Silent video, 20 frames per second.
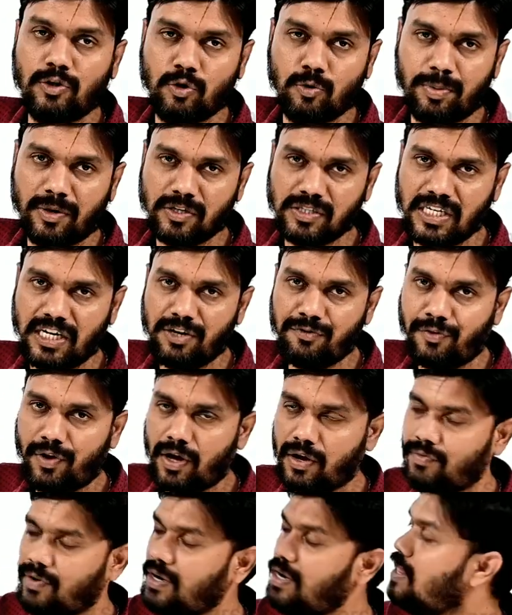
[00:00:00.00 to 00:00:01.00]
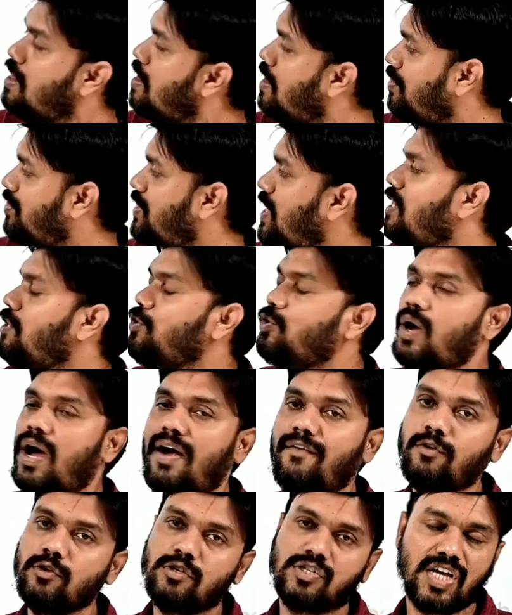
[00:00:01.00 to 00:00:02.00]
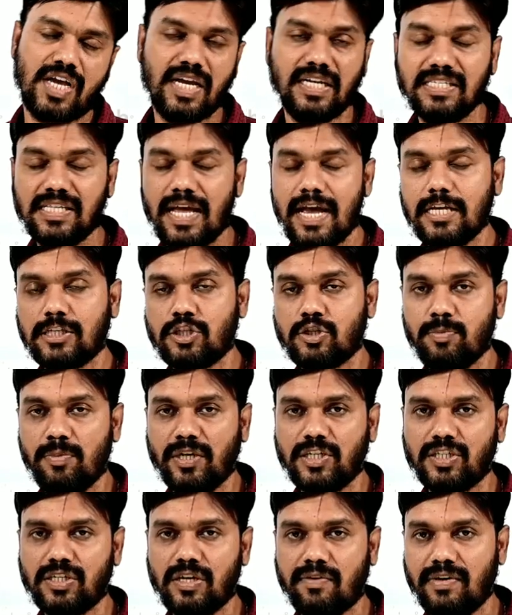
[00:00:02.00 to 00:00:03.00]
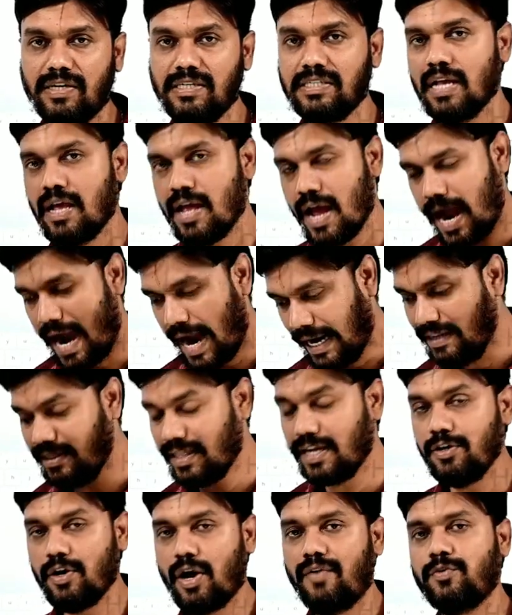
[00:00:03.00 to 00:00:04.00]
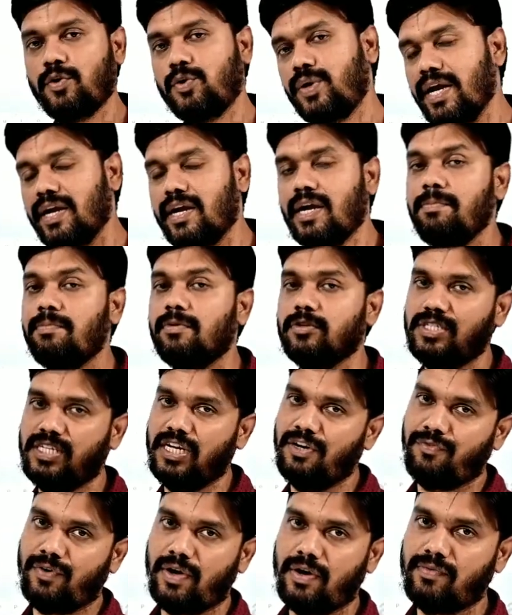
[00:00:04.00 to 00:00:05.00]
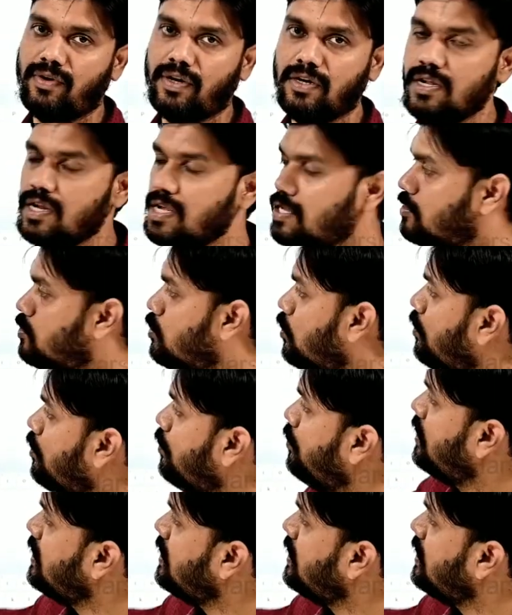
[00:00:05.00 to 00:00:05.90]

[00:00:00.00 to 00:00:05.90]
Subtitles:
to proceed forward, then you have to change the estimation hours and then you have to take and proceed forward. So